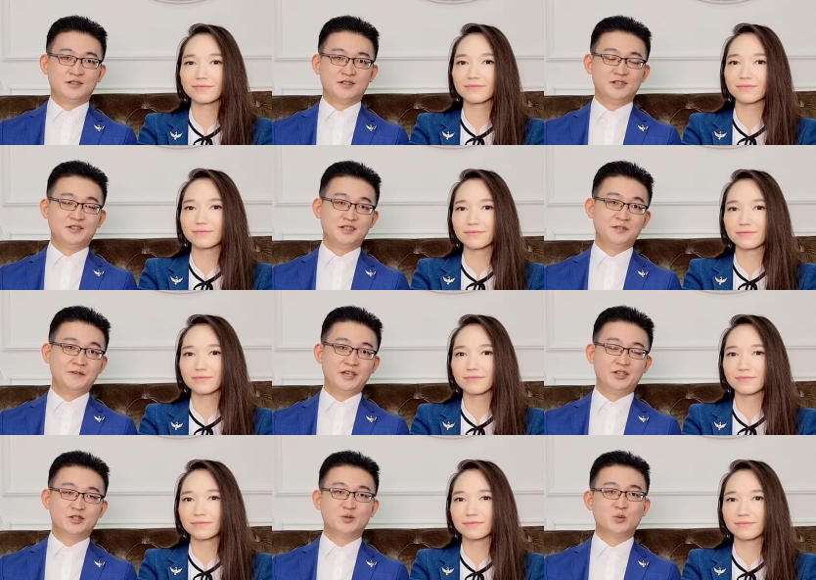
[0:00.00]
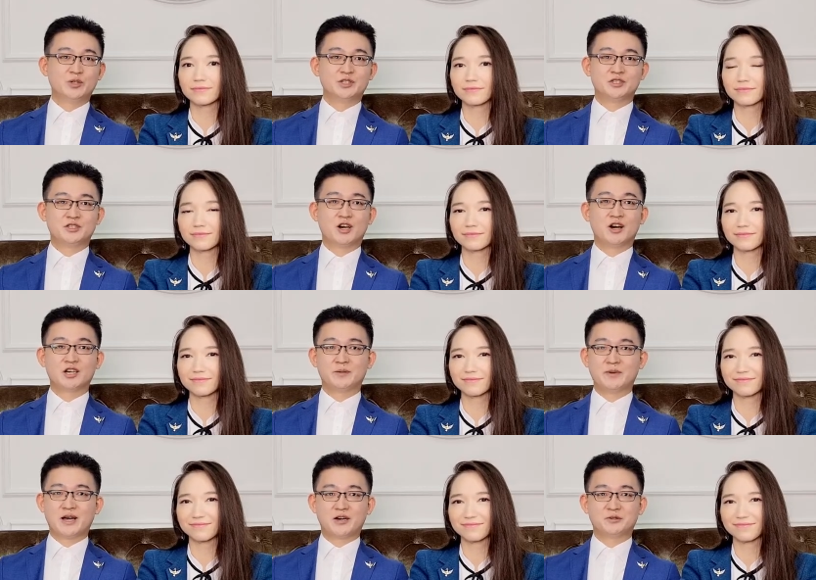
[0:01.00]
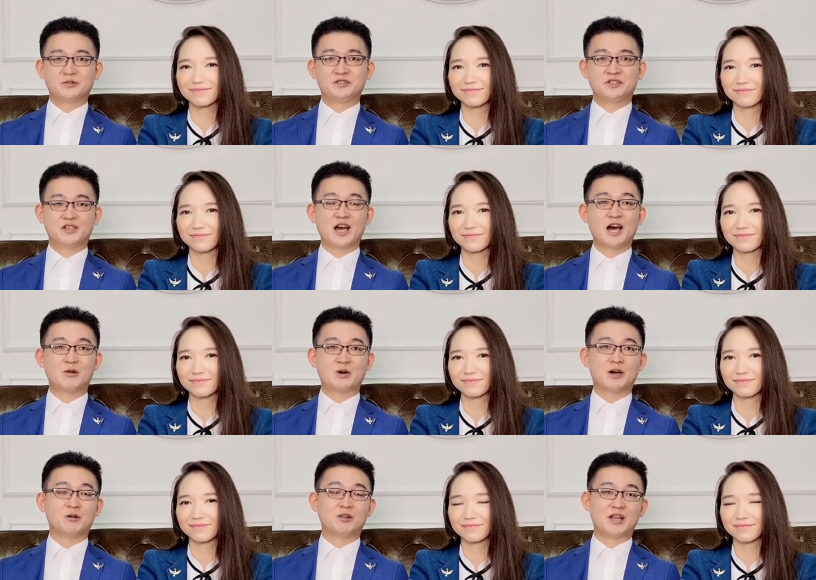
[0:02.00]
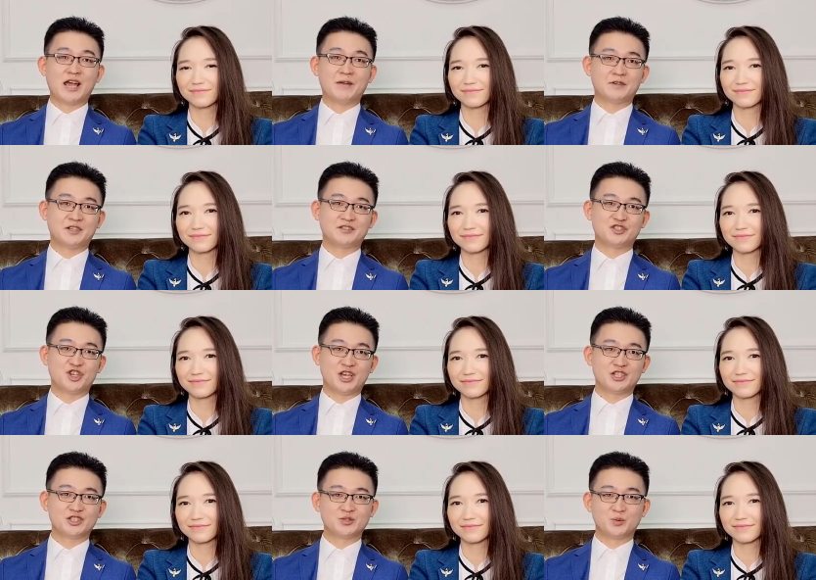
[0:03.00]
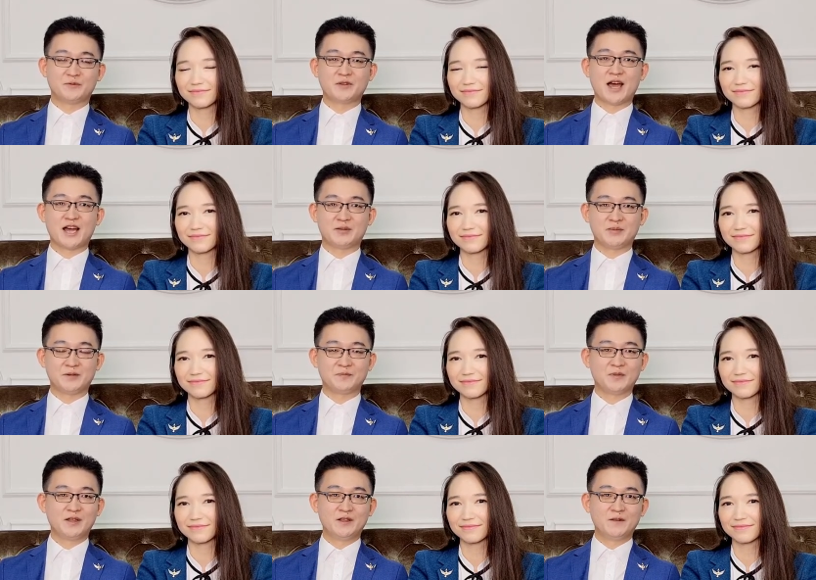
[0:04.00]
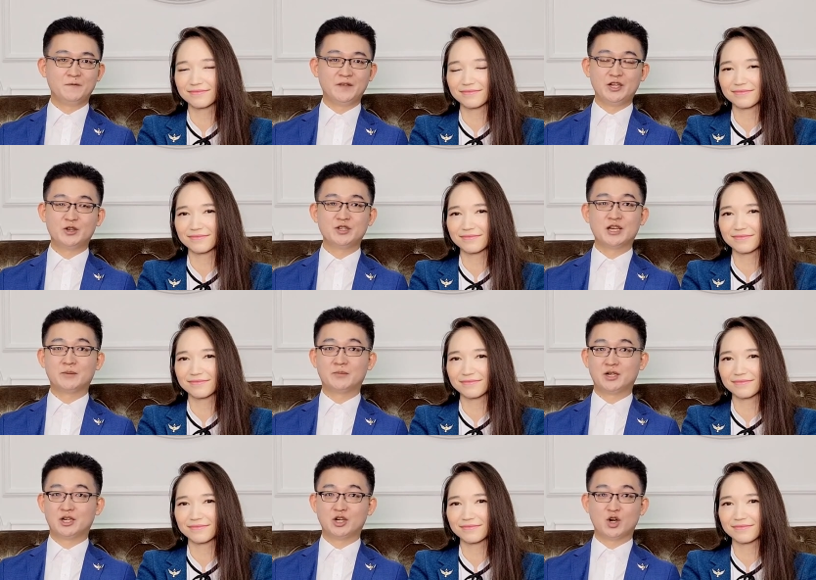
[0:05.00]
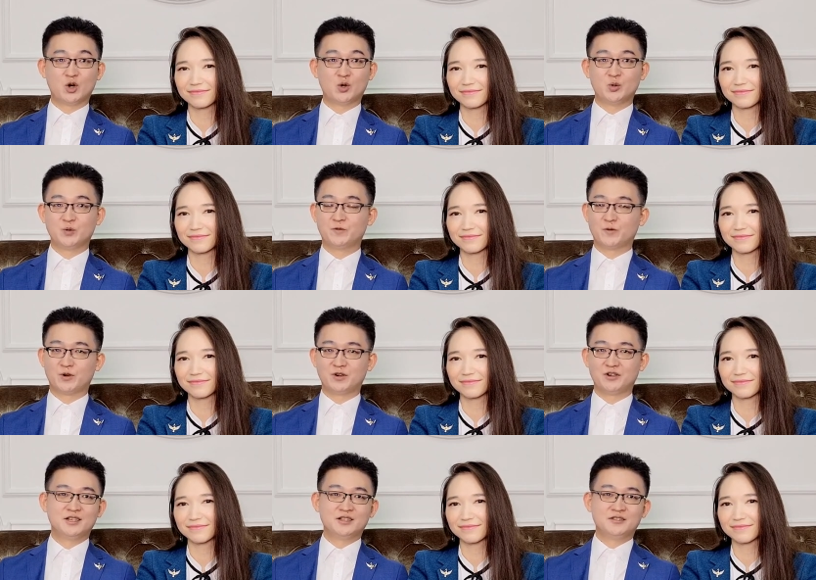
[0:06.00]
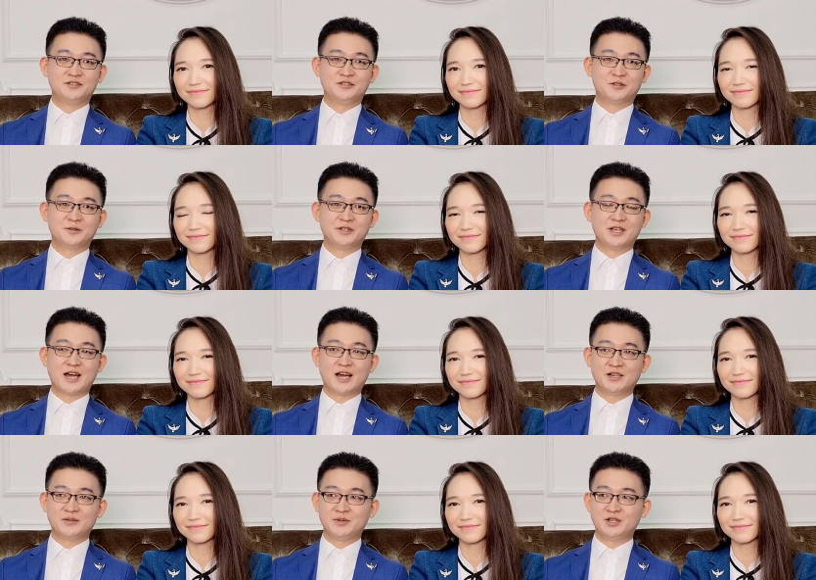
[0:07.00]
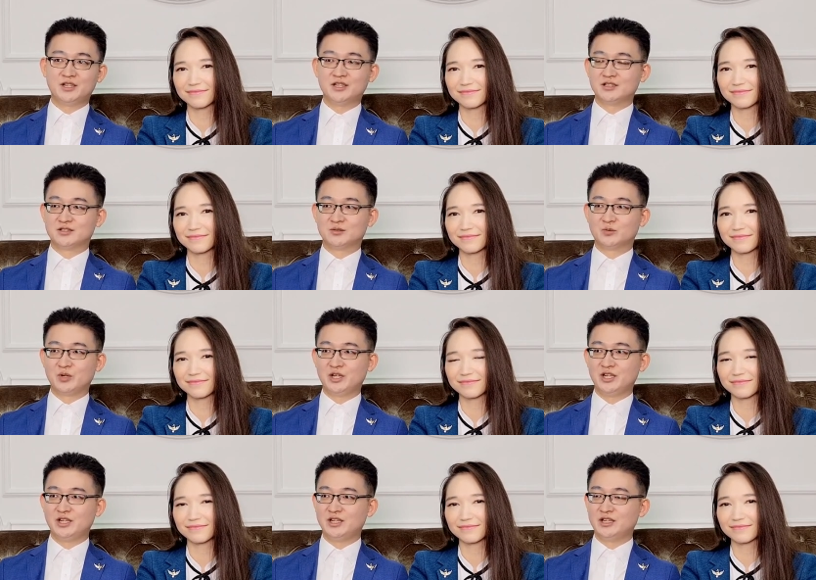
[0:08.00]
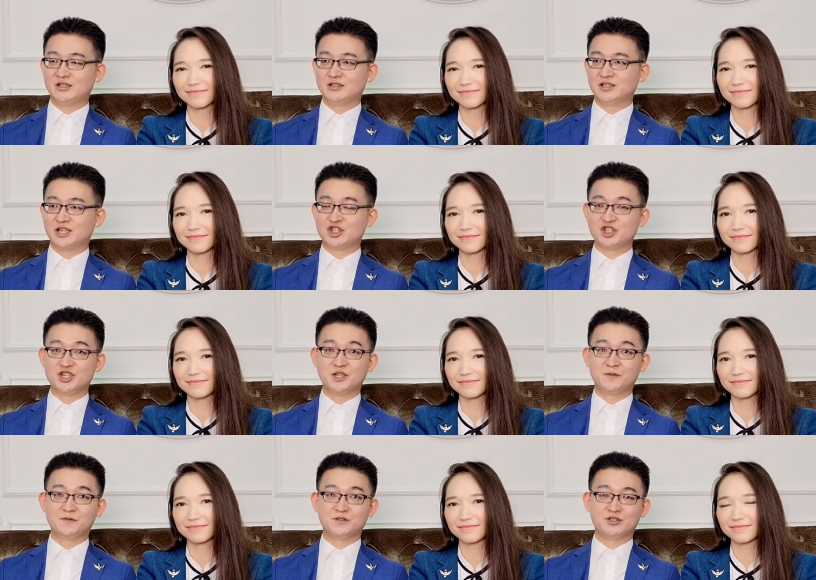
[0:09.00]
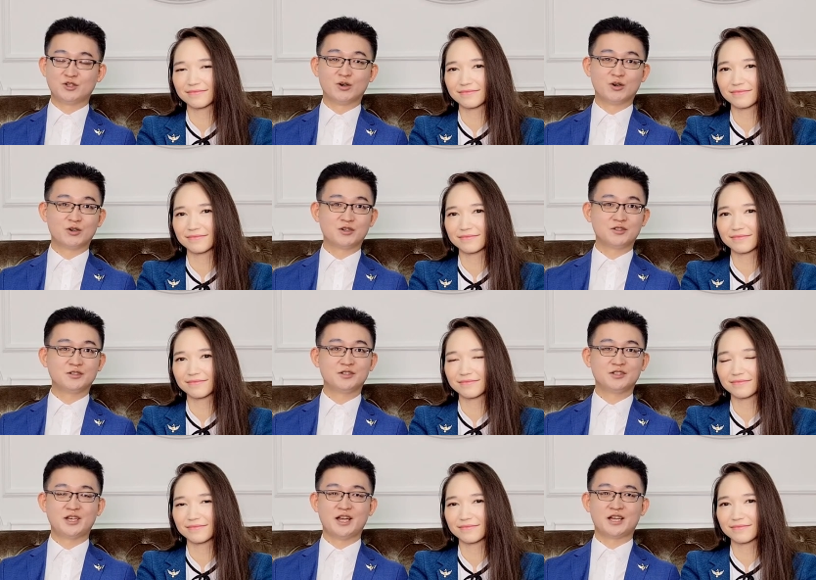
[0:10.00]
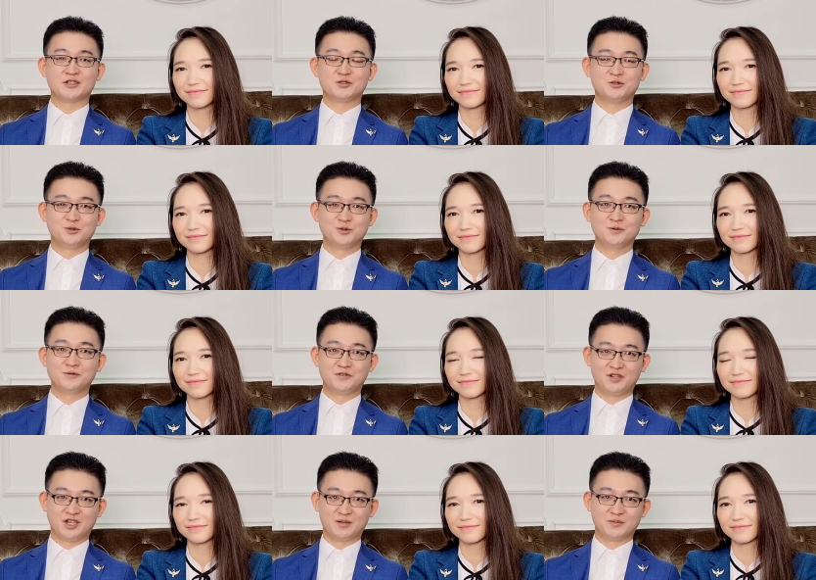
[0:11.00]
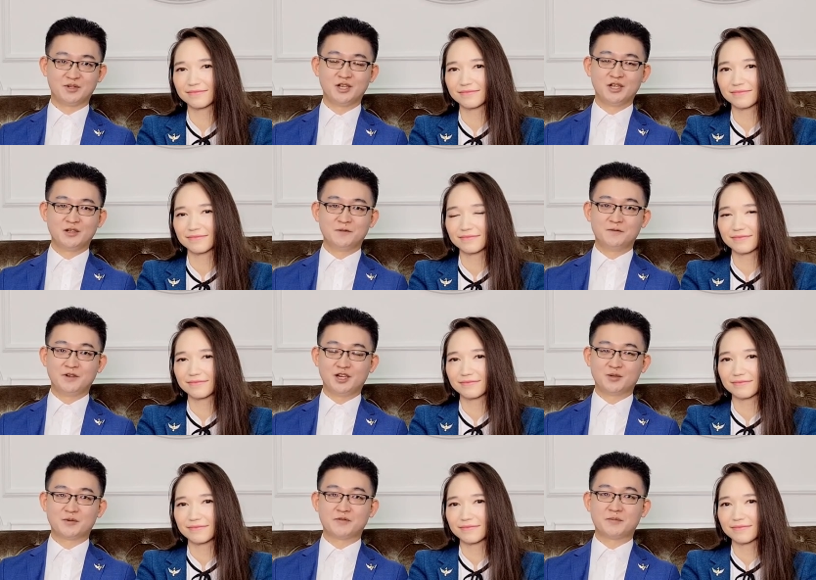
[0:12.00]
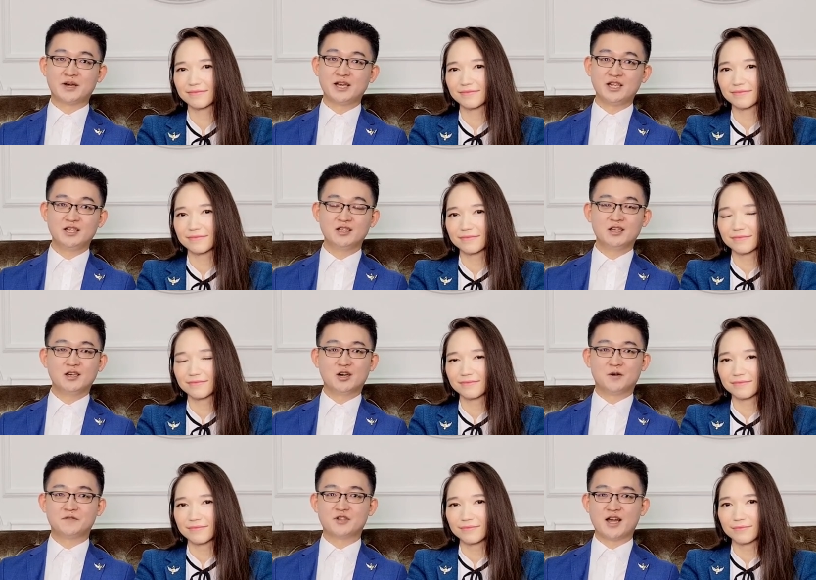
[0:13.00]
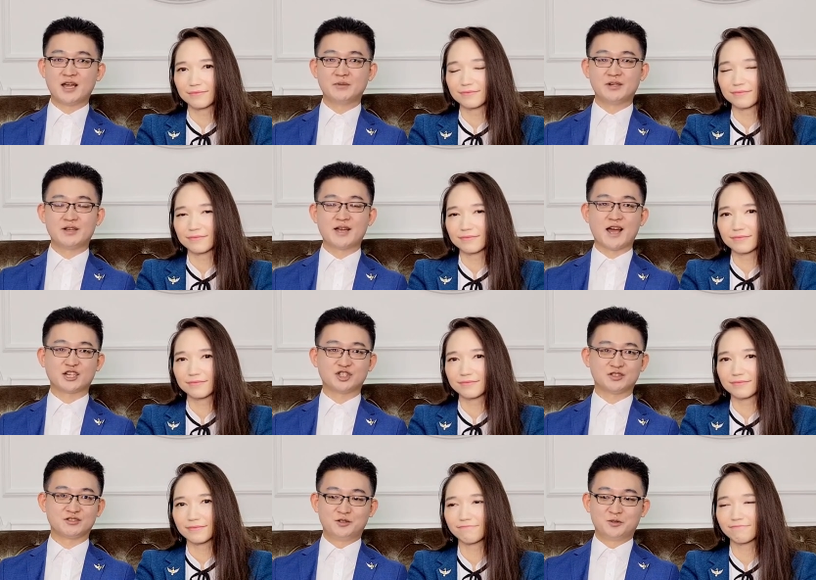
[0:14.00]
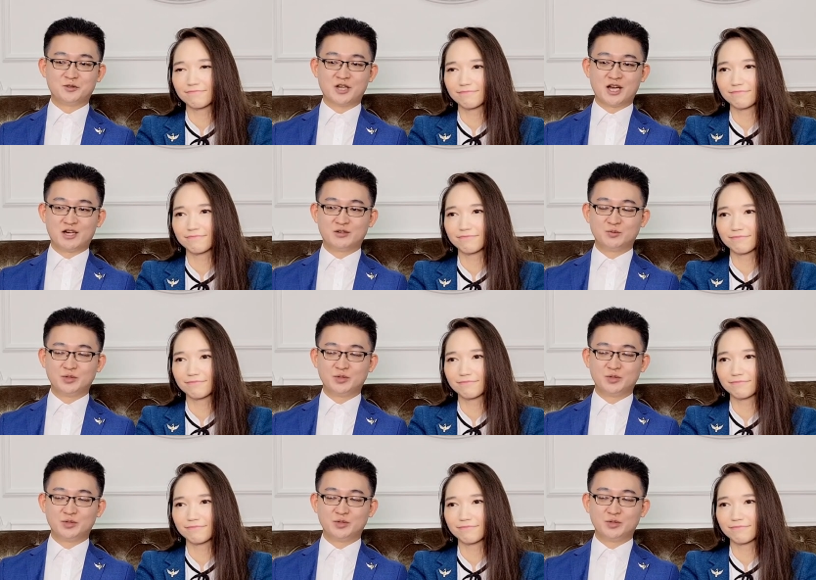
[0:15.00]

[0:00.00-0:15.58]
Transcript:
Speaker 1: In this video, we'll talk about how our life has changed with Atomy. Video number 04. So in Atomy, we achieved total and true freedom. Freedom of money, of time and actions. So now we